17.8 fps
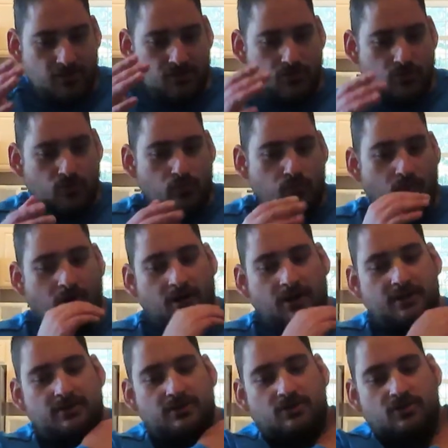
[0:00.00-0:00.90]
you
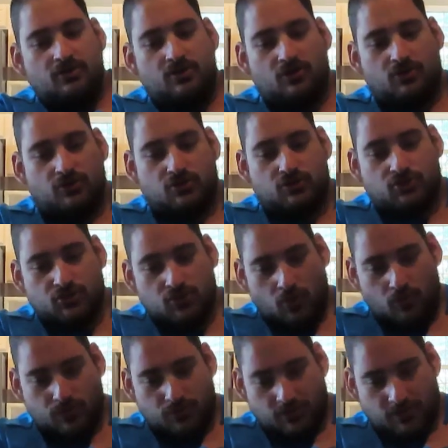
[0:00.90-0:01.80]
want your
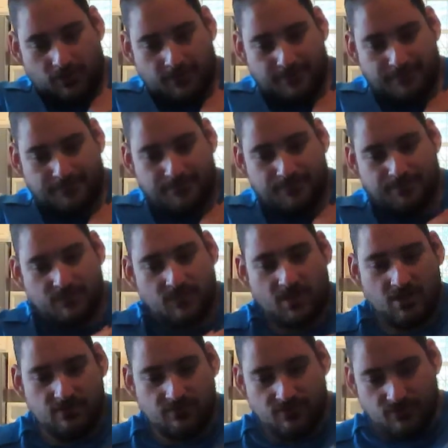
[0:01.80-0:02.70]
shoulder
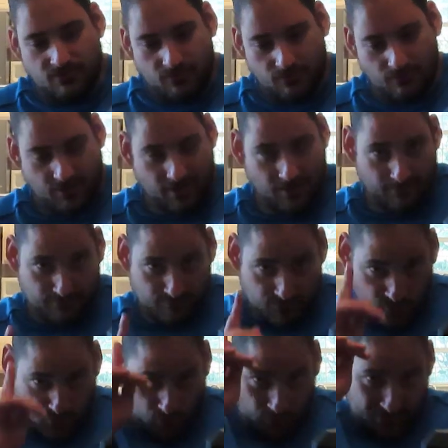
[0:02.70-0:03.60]
to
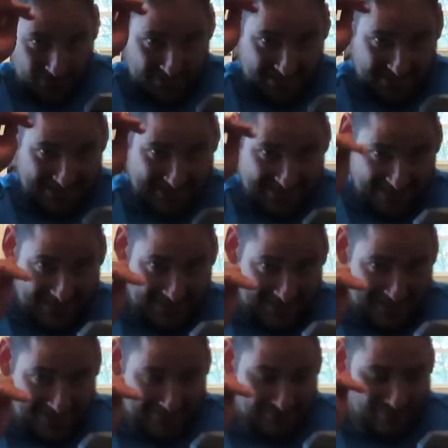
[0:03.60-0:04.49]
come towards the
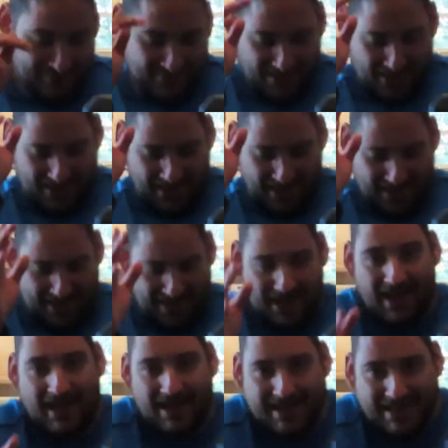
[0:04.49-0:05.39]
ceiling,
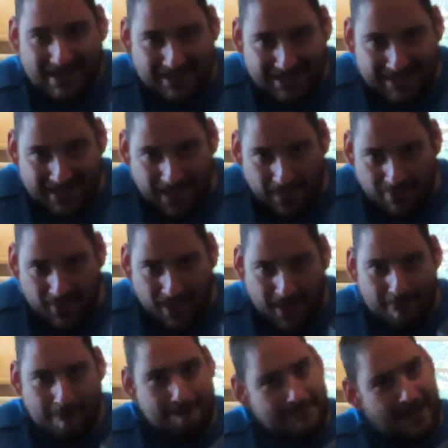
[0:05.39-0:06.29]
and I can't get
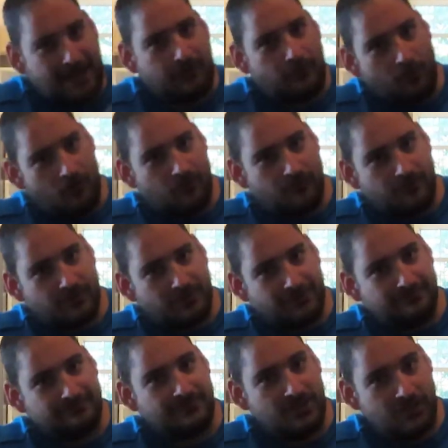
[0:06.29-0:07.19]
that bent
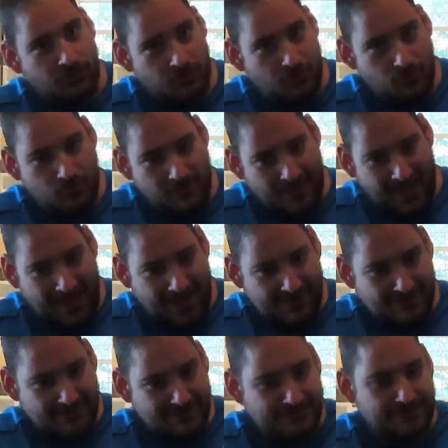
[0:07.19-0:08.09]
over to do
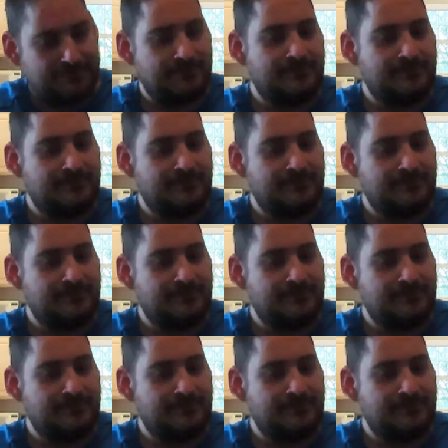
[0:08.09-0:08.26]
that.